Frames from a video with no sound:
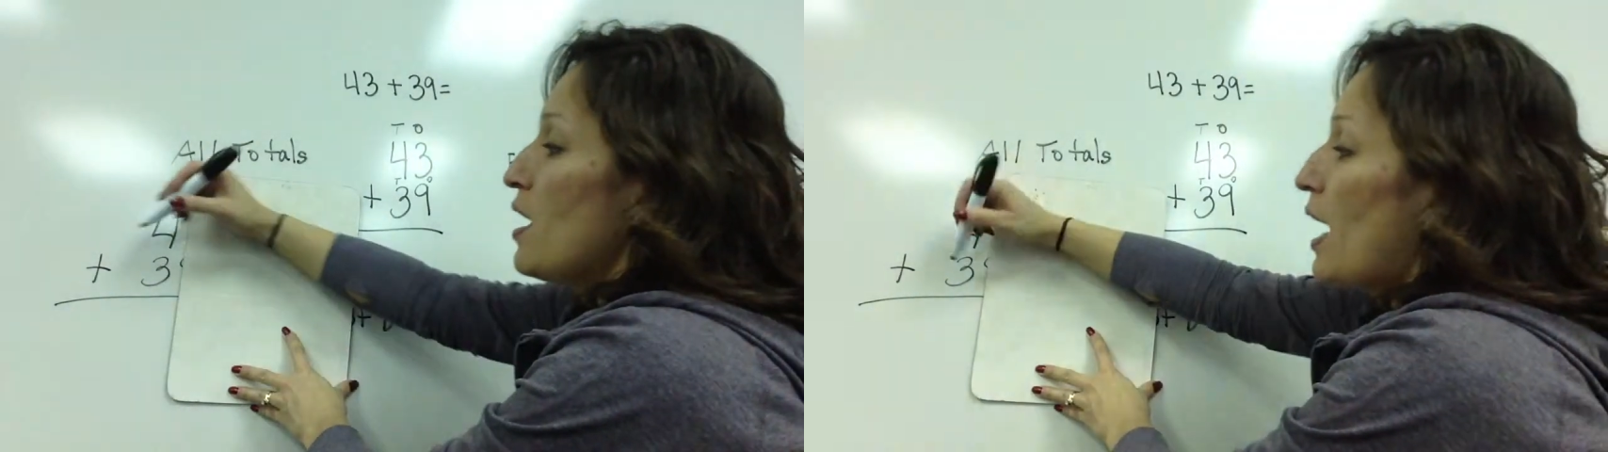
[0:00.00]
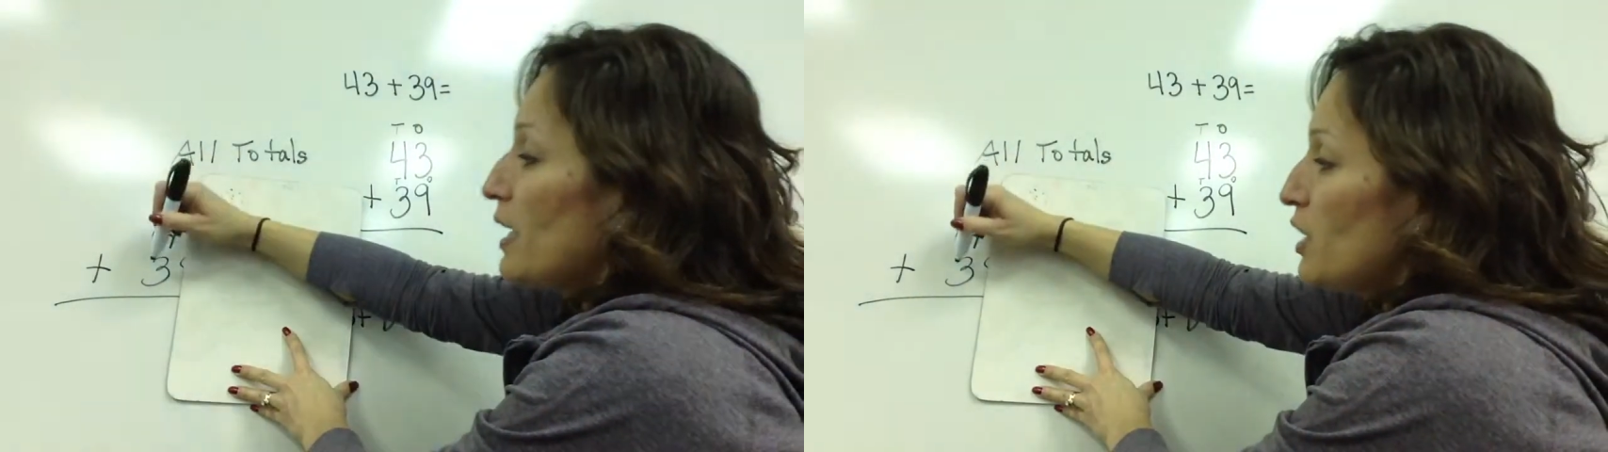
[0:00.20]

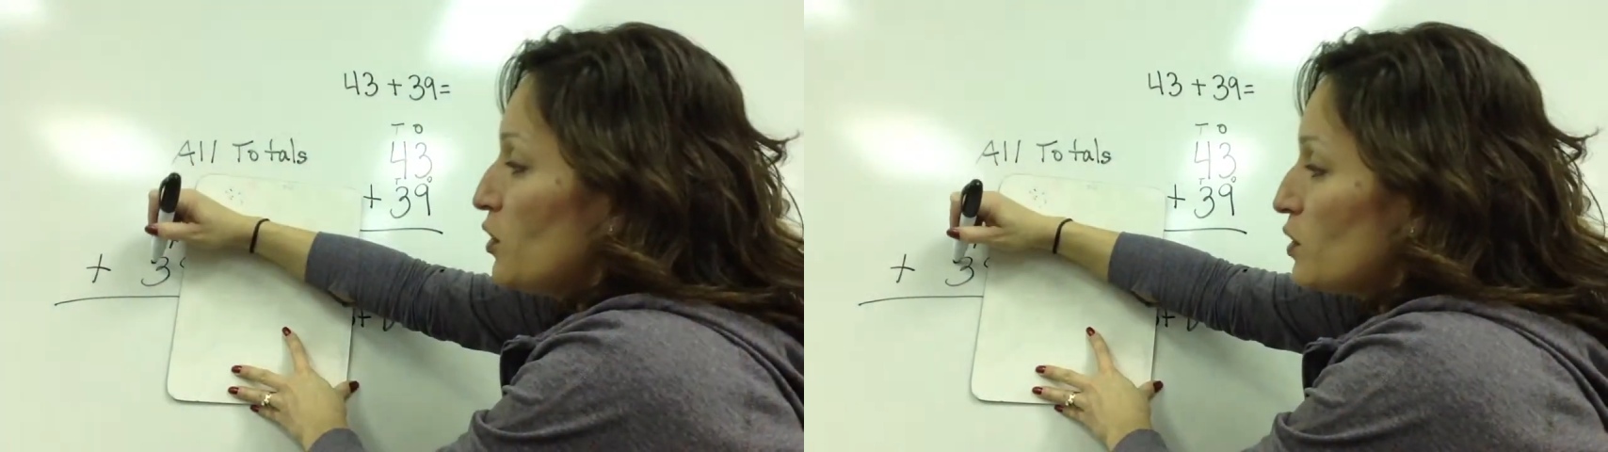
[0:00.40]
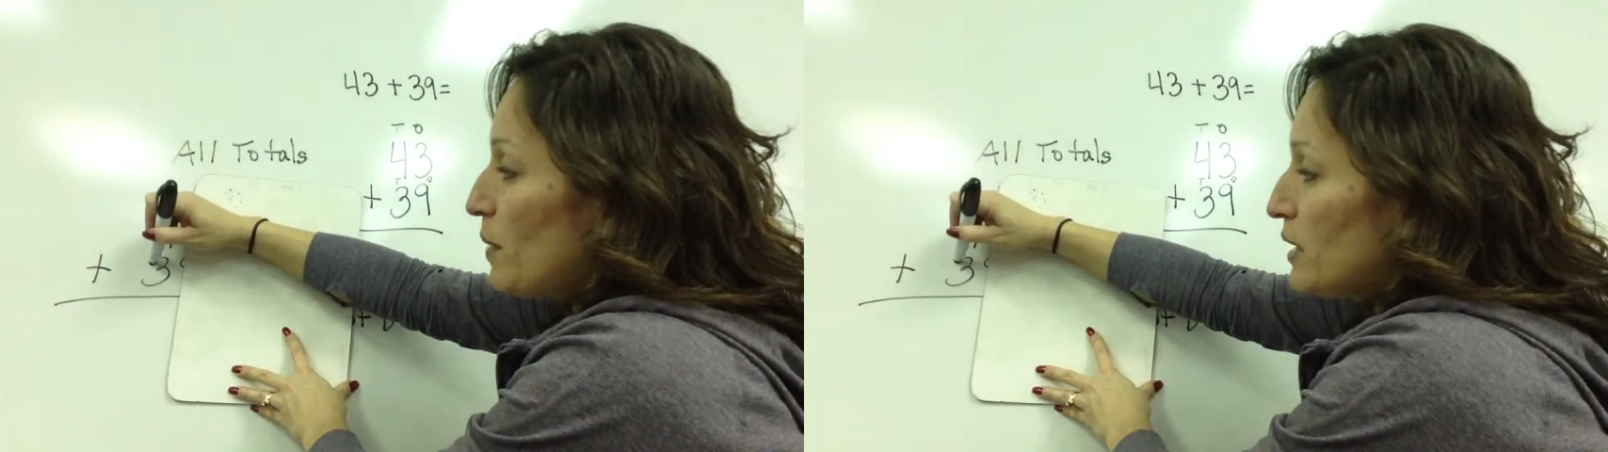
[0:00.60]
I can
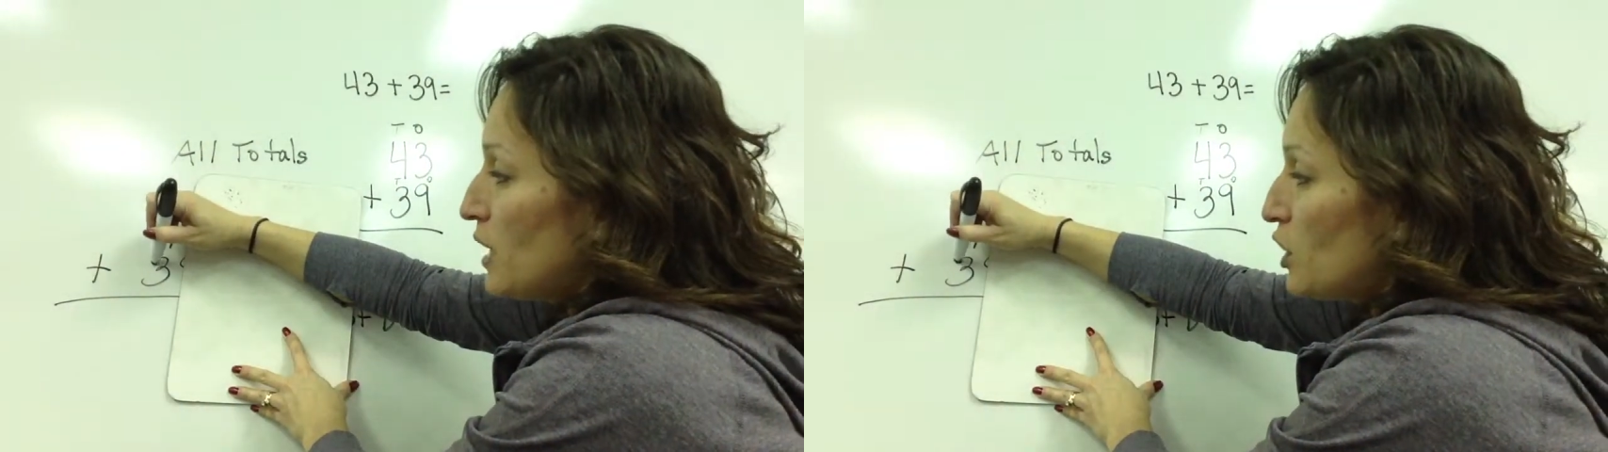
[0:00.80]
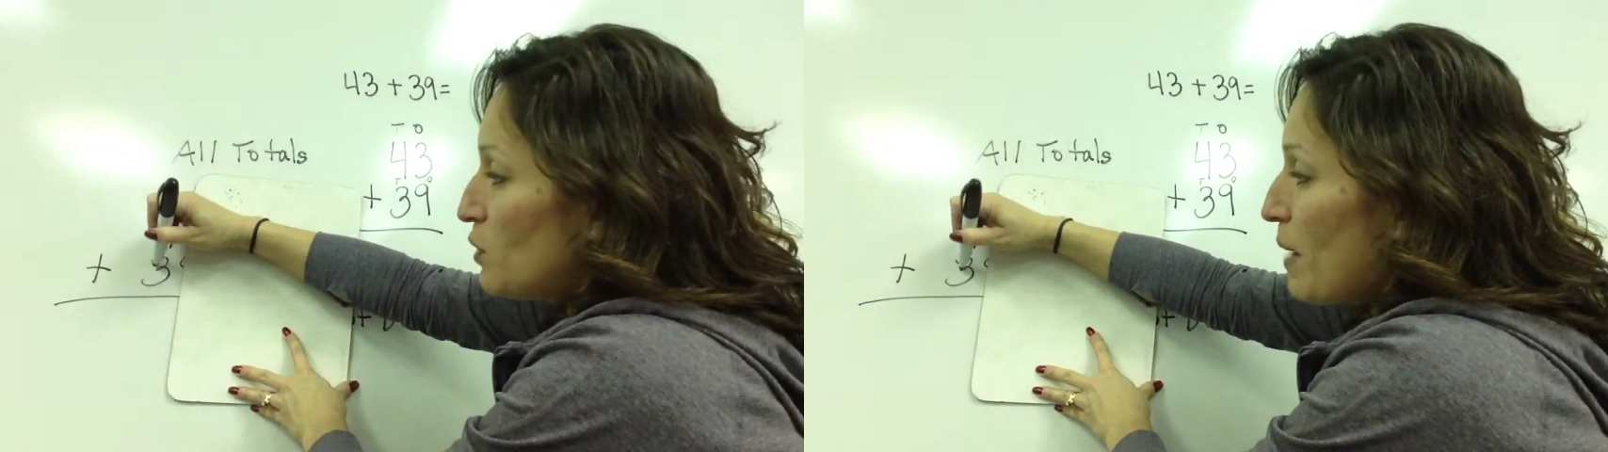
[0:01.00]
use my
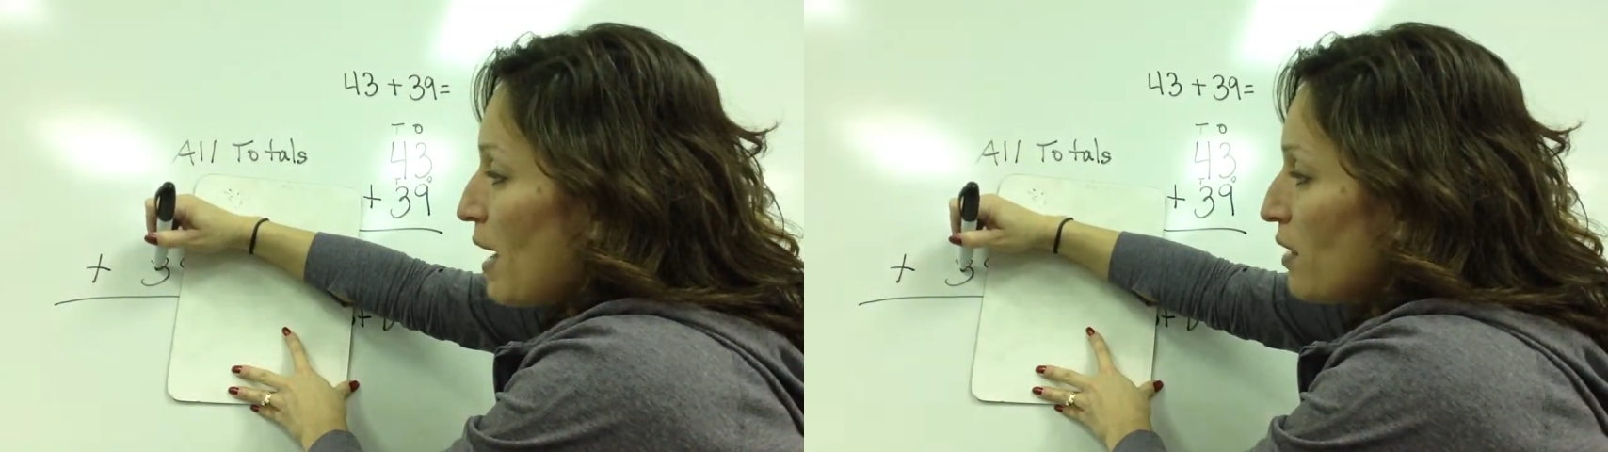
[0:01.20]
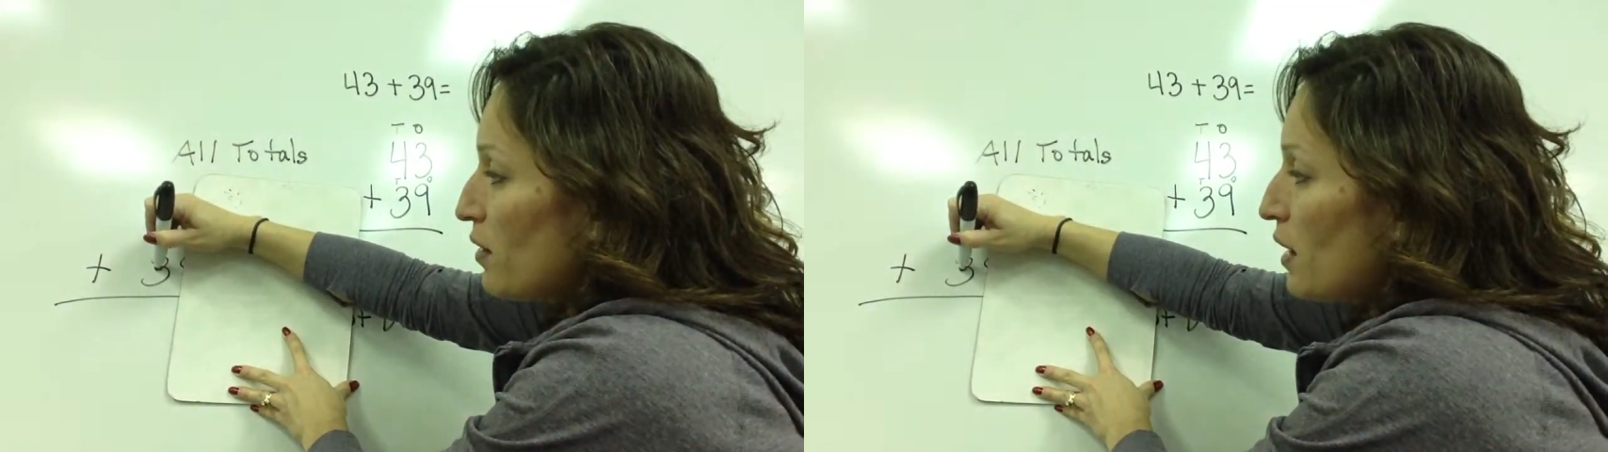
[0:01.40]
touch
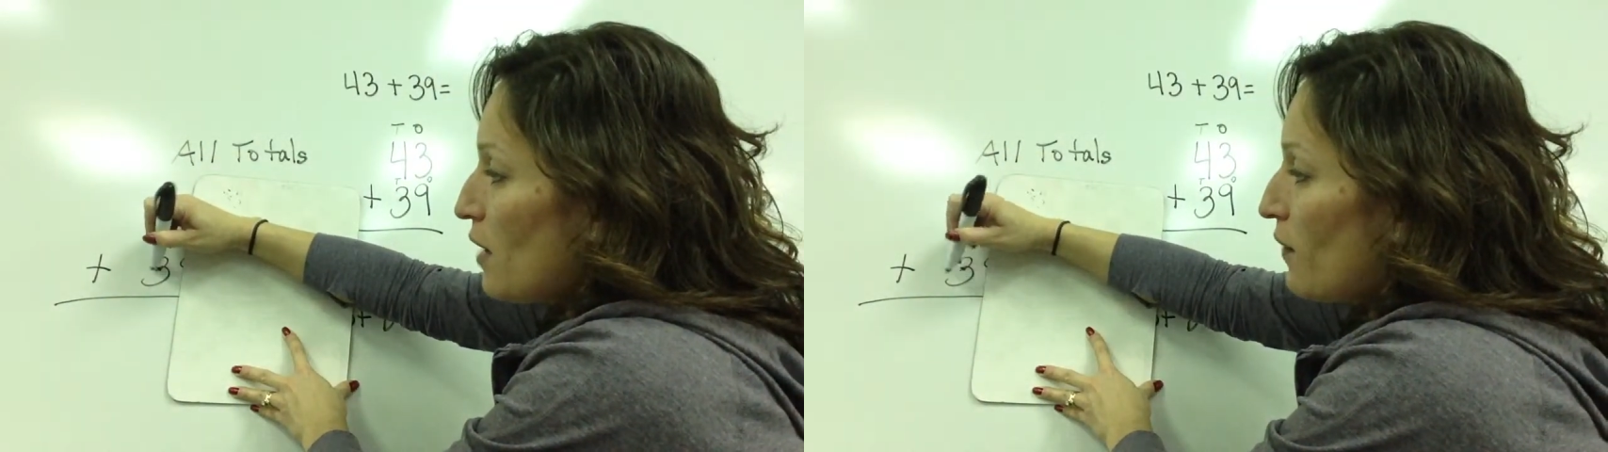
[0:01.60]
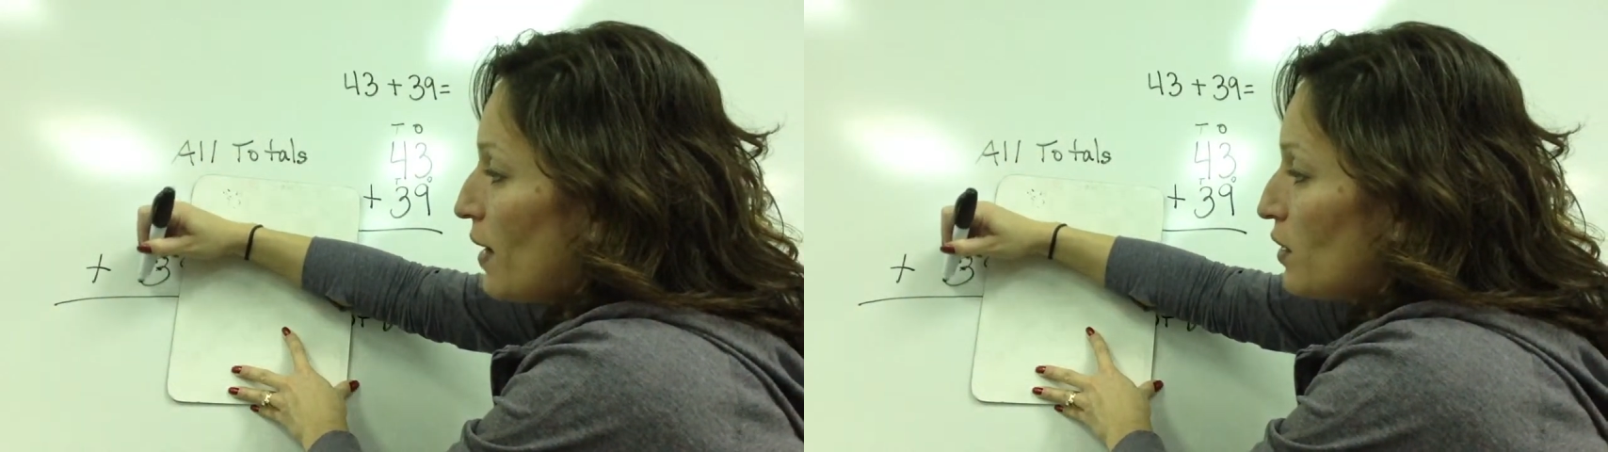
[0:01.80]
math
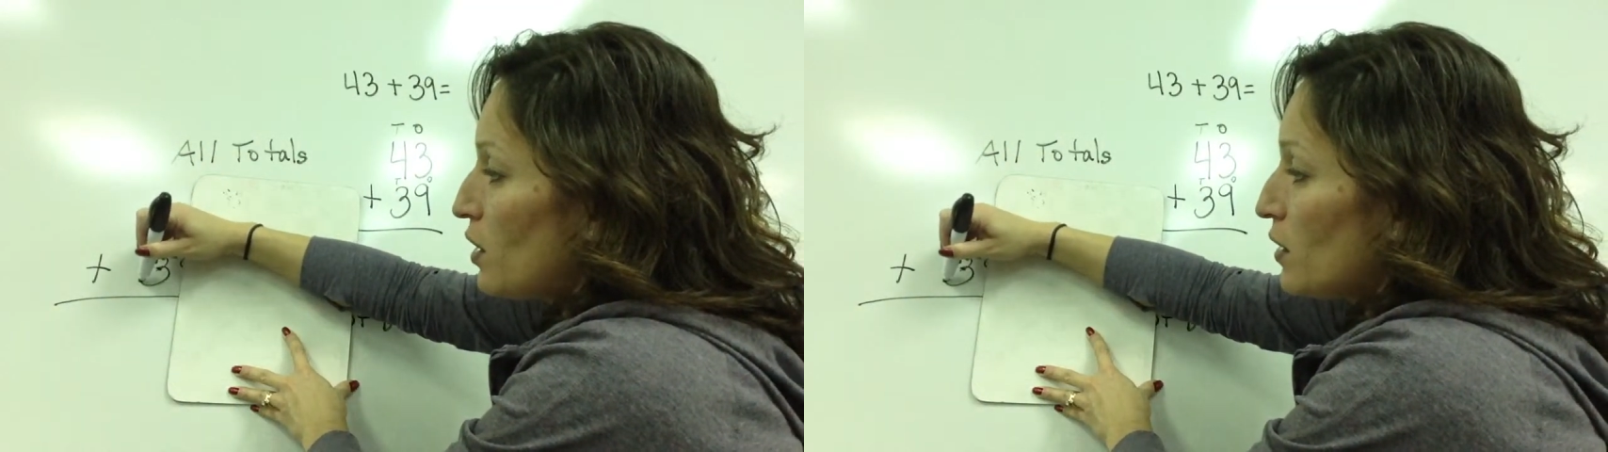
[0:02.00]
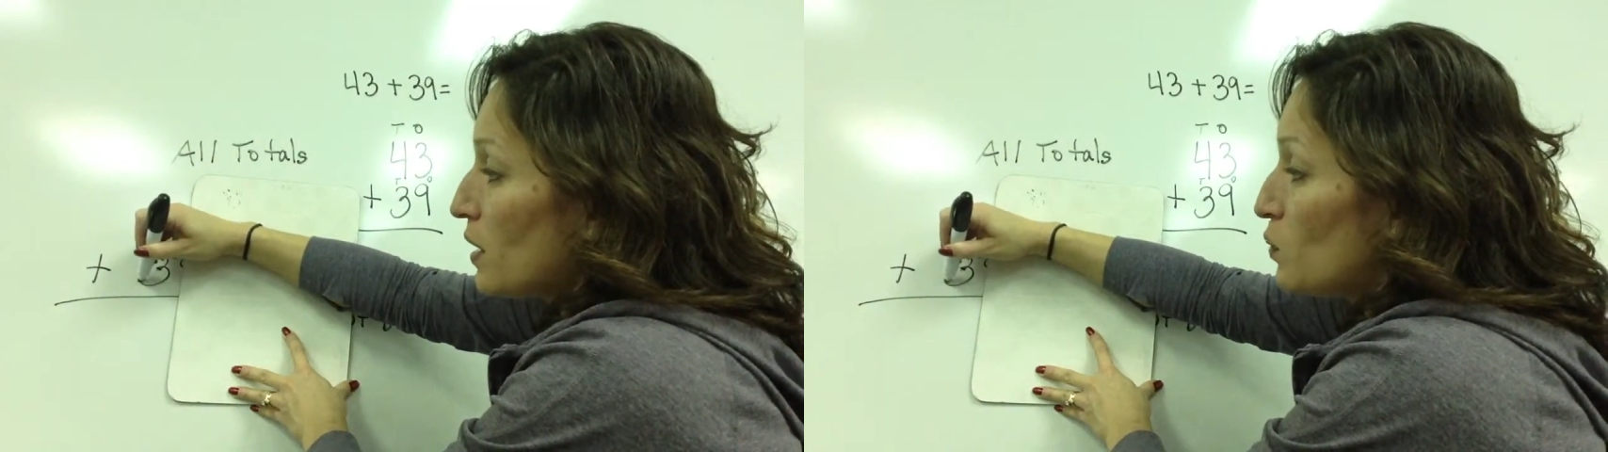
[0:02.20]

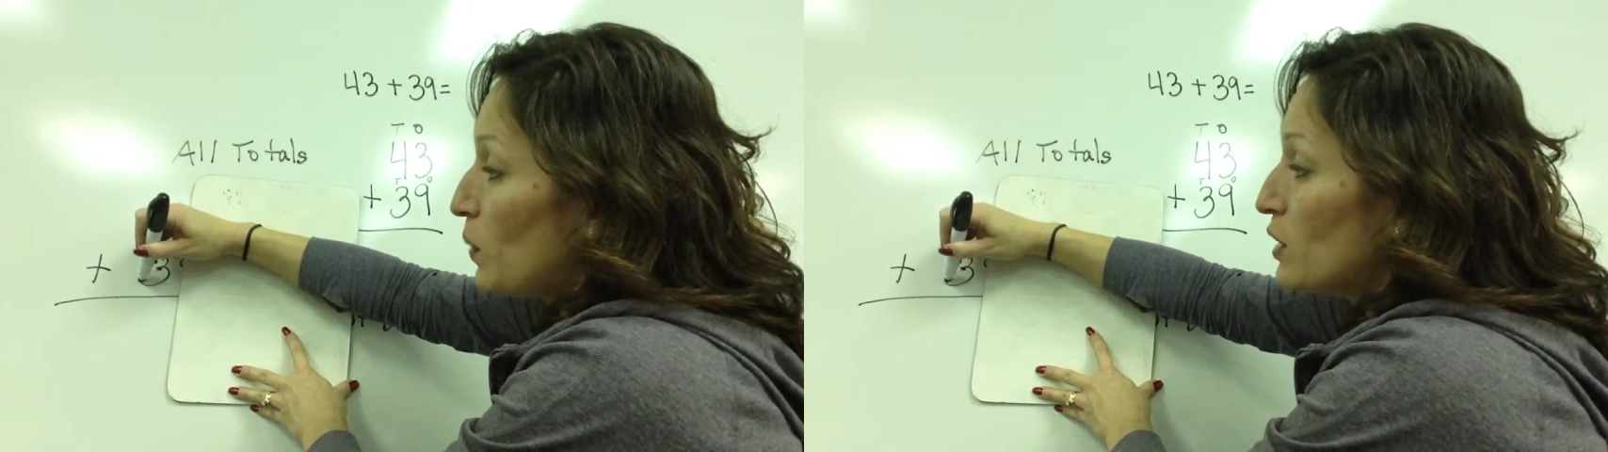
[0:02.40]
because we